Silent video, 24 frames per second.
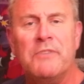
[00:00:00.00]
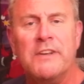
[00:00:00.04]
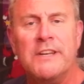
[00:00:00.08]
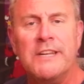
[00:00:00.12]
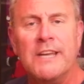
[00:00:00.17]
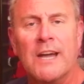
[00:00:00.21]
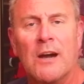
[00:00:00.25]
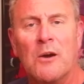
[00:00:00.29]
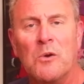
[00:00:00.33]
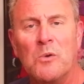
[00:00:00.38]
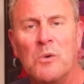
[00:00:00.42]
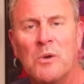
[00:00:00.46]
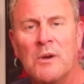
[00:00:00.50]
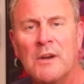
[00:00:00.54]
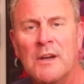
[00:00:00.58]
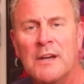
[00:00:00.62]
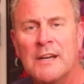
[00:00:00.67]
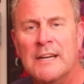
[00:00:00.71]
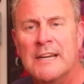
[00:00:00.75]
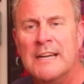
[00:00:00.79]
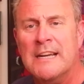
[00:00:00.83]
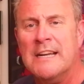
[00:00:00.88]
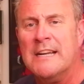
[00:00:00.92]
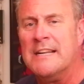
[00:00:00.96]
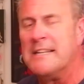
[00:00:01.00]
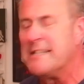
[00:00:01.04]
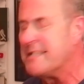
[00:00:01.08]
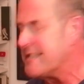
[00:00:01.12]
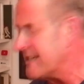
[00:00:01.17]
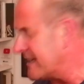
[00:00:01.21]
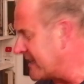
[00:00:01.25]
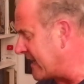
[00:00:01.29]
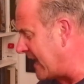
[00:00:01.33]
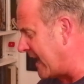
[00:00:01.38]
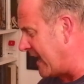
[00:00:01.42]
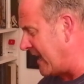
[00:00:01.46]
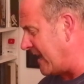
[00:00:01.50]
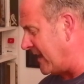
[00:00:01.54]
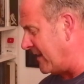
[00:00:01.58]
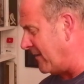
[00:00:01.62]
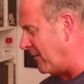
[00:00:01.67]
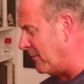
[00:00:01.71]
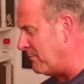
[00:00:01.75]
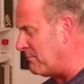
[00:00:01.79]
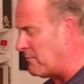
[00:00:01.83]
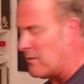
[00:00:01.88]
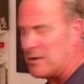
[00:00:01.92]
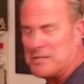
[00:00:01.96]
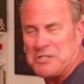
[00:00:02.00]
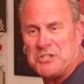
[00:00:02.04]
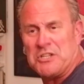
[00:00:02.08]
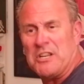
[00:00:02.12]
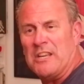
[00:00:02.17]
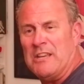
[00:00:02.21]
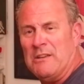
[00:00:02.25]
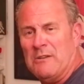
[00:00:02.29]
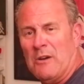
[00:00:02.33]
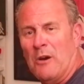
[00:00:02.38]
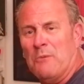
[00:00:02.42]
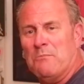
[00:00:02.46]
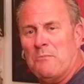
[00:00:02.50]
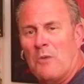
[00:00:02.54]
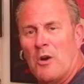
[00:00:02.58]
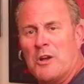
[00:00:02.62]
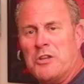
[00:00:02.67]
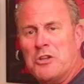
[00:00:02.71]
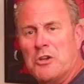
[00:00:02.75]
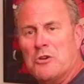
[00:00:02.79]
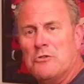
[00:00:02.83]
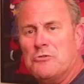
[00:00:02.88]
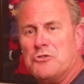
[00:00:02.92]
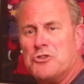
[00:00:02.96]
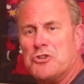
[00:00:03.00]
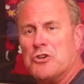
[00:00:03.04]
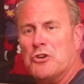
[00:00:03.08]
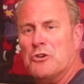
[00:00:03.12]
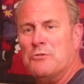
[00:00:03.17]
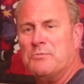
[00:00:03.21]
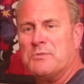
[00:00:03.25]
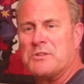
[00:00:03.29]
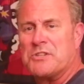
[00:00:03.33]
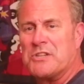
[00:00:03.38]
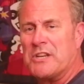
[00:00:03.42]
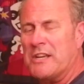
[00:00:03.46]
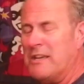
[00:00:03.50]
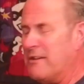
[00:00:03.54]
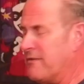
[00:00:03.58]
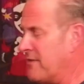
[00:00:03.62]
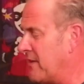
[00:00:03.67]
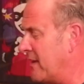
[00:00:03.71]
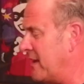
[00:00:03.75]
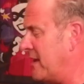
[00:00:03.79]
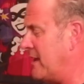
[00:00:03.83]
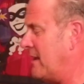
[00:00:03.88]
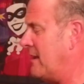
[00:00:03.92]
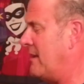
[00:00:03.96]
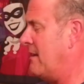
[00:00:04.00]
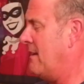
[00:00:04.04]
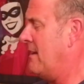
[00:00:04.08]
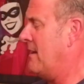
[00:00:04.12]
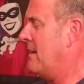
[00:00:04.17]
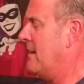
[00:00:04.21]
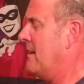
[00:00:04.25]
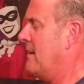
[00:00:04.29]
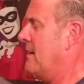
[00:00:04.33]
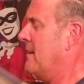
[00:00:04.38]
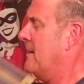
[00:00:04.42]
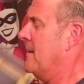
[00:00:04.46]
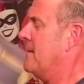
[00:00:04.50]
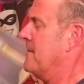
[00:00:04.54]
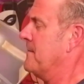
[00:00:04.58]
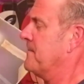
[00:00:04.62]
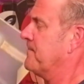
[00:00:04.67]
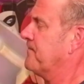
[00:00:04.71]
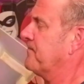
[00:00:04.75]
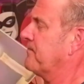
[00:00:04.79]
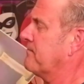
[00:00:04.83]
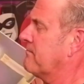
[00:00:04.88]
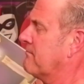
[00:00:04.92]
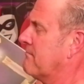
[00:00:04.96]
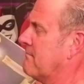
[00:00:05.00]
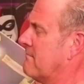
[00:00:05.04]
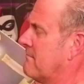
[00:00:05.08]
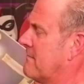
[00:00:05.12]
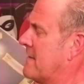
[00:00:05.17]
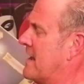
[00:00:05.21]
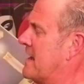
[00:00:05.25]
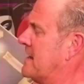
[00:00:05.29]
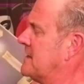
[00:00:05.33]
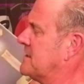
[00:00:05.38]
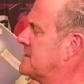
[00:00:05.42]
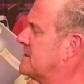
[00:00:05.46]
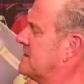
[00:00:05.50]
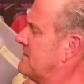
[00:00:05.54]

video to get it on my YouTube CV. There's